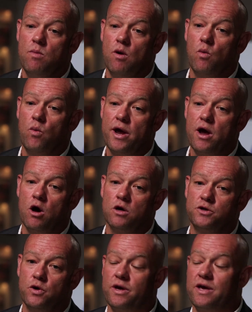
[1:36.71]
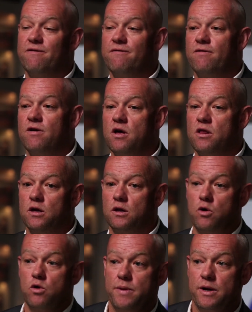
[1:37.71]
but we also give the
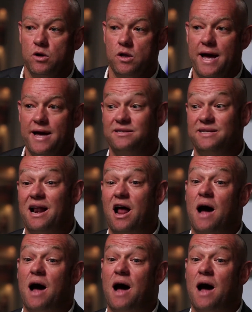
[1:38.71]
low to middle class that